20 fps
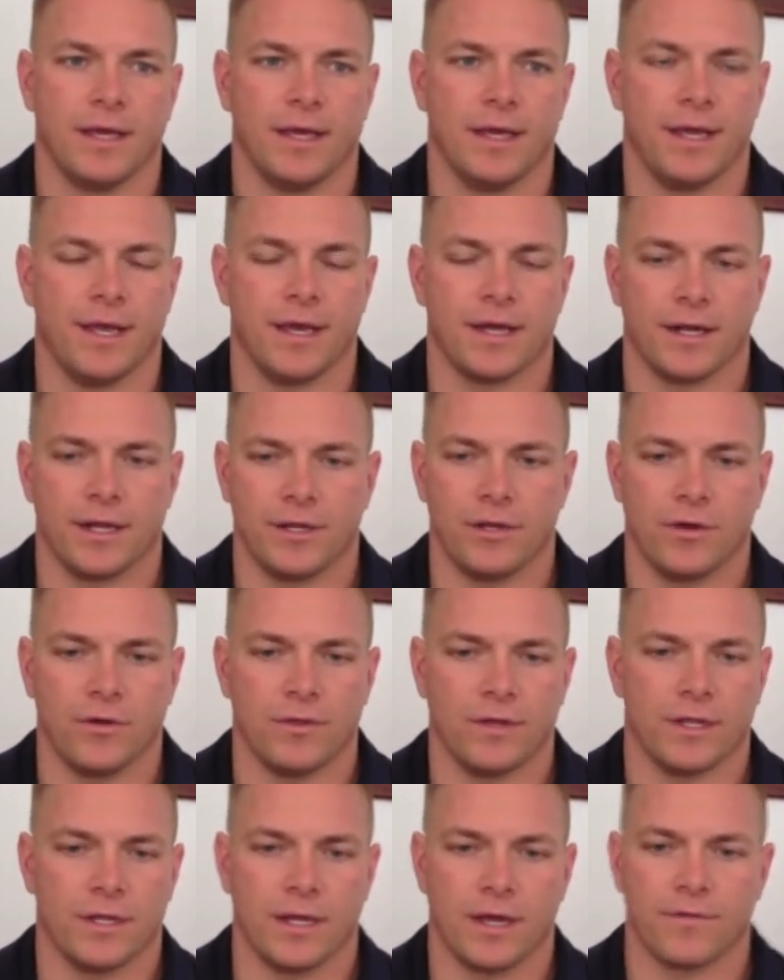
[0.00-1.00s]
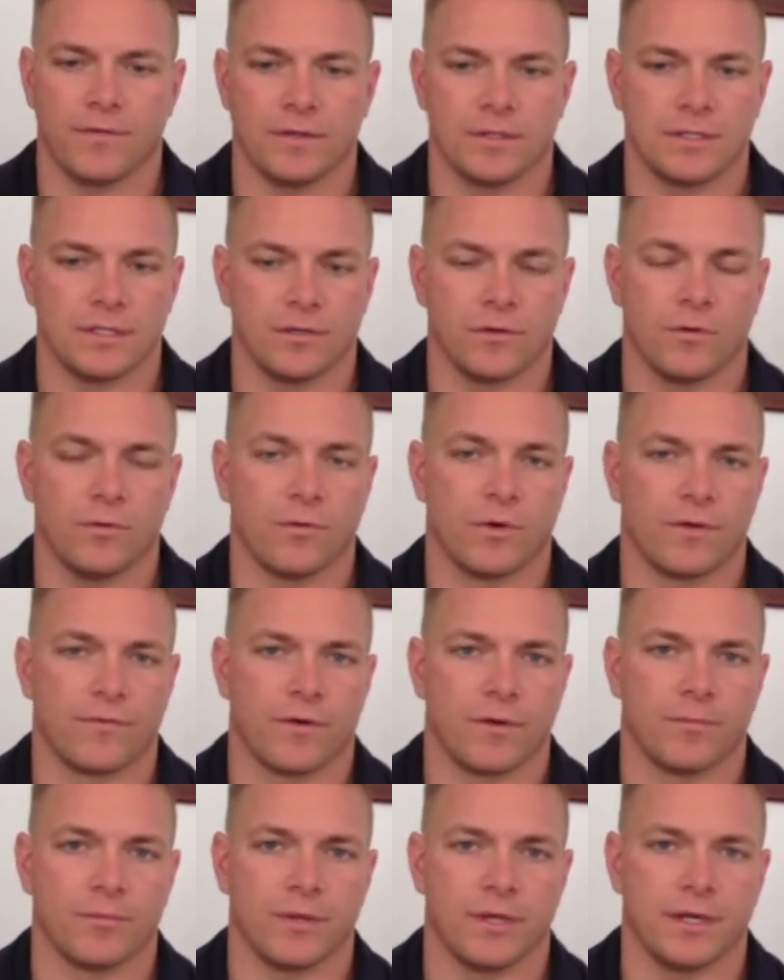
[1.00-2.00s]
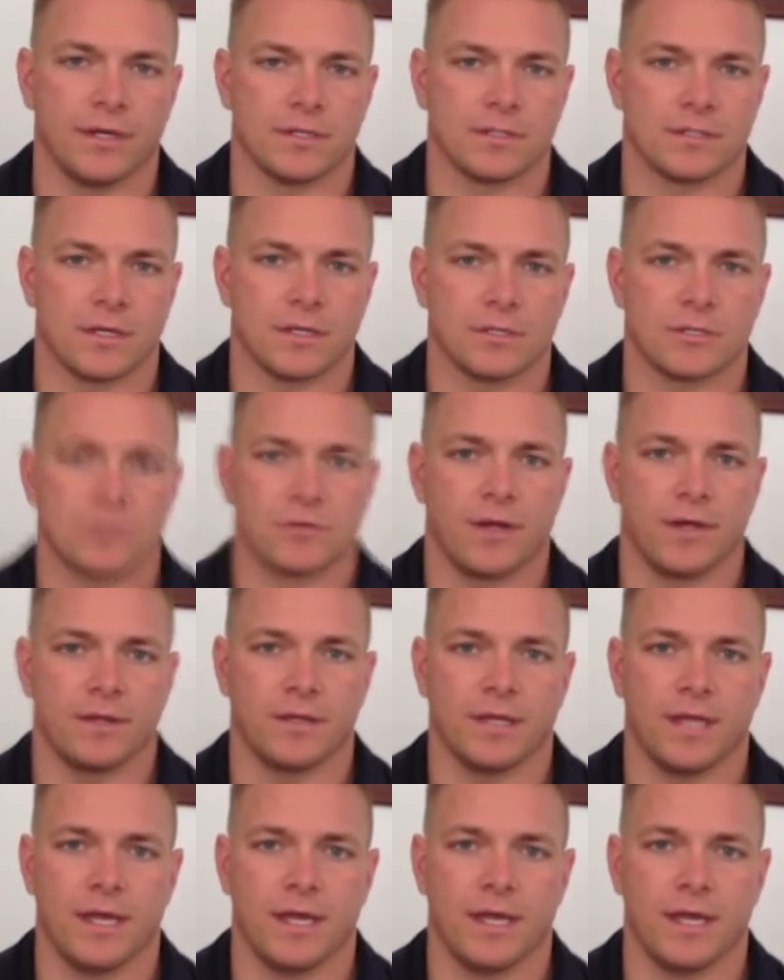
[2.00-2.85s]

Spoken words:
and I know that every single one of our players saw strength